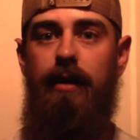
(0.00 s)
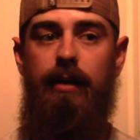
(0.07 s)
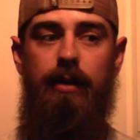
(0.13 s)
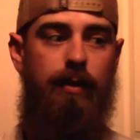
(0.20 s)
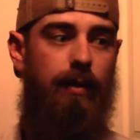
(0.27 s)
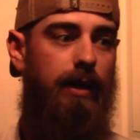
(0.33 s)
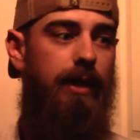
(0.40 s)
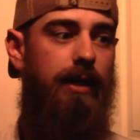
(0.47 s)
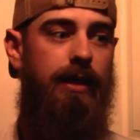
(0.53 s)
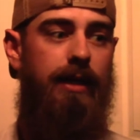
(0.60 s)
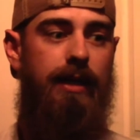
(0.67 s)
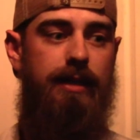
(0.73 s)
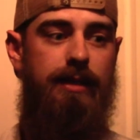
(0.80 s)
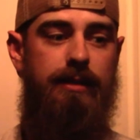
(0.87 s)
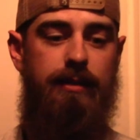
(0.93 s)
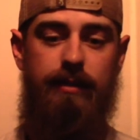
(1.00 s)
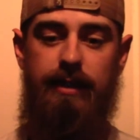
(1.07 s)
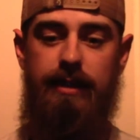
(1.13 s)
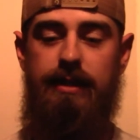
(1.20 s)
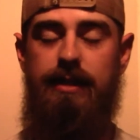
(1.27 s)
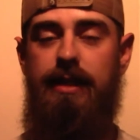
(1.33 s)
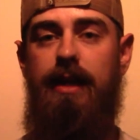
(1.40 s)
going into the
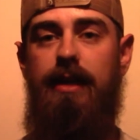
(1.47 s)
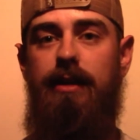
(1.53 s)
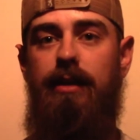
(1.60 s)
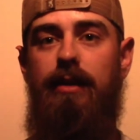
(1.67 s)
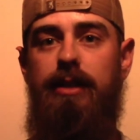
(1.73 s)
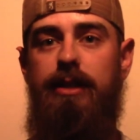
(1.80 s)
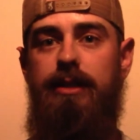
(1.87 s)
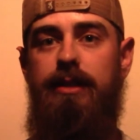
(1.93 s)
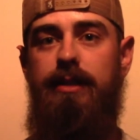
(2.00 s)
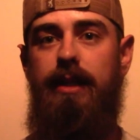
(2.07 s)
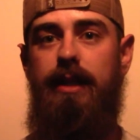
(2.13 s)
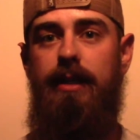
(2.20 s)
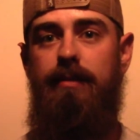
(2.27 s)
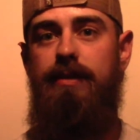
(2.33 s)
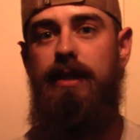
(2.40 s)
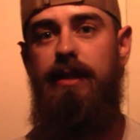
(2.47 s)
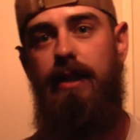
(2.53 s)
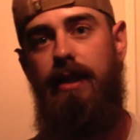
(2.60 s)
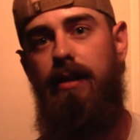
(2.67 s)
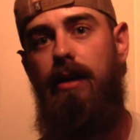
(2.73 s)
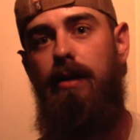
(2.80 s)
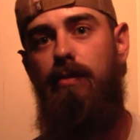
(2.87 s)
set yardage tapes that they
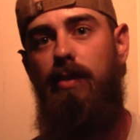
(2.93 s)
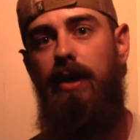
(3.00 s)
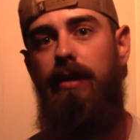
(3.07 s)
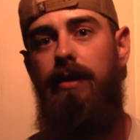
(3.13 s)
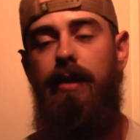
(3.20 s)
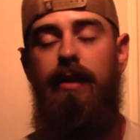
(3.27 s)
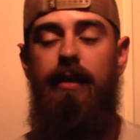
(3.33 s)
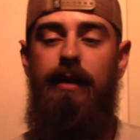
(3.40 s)
come with,